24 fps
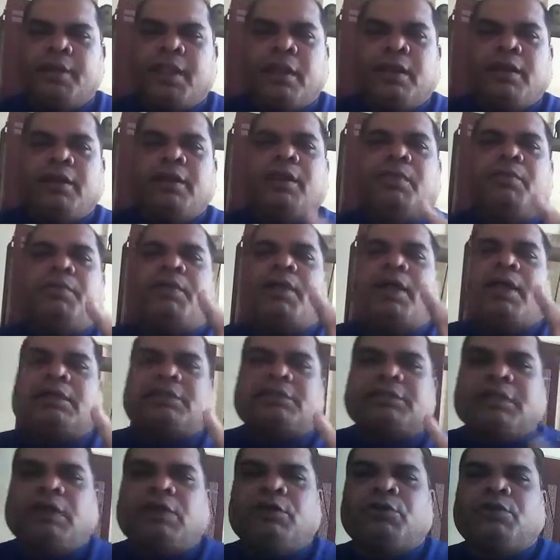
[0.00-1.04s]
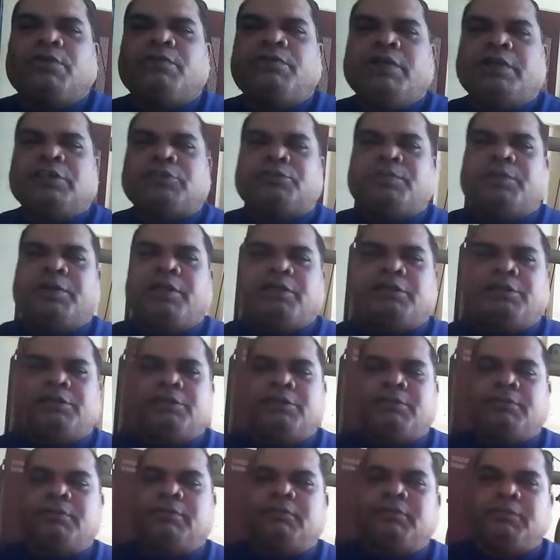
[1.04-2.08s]
Never ask out of desperation.
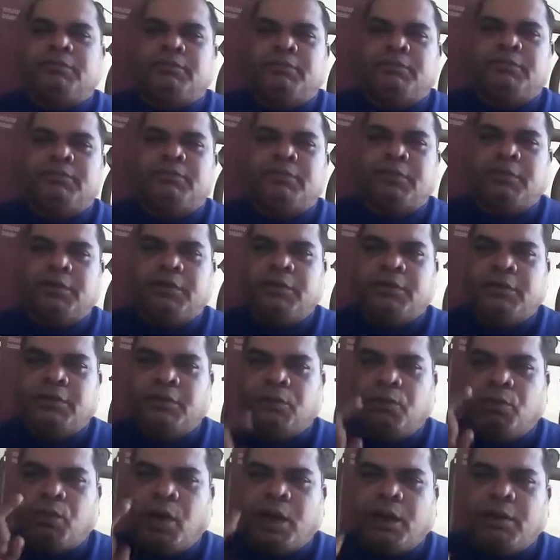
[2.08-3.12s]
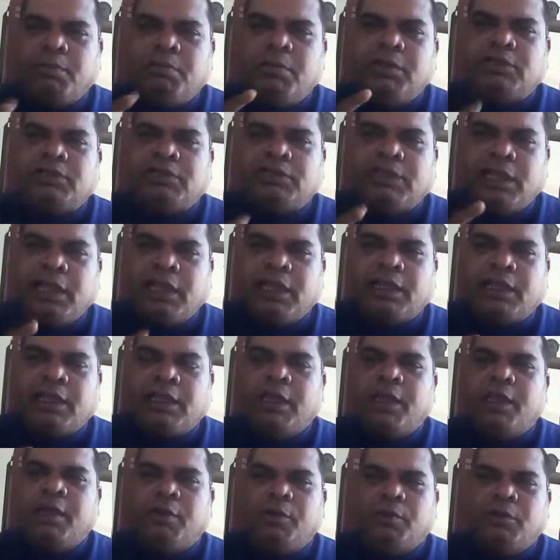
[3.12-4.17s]
One mistake
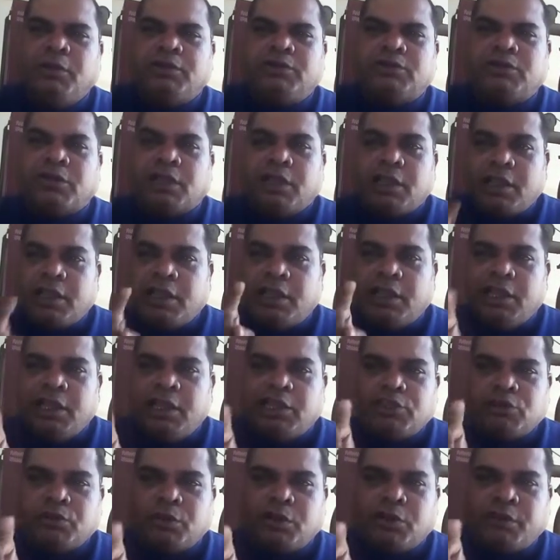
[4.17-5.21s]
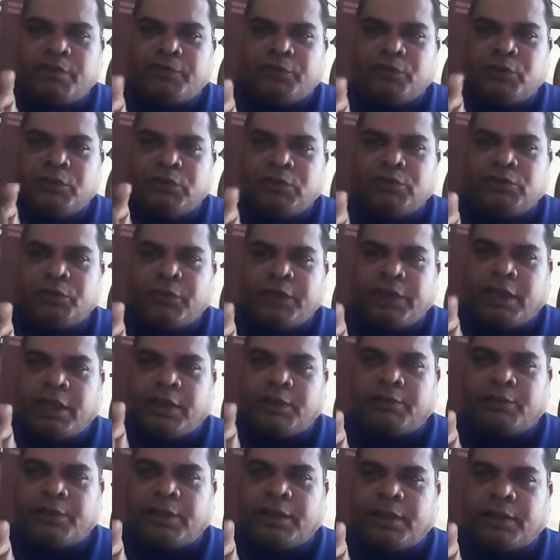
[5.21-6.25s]
which each one of you is doing
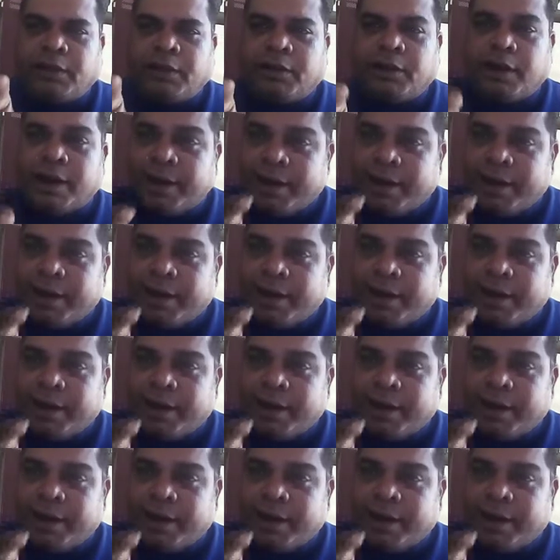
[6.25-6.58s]
out there.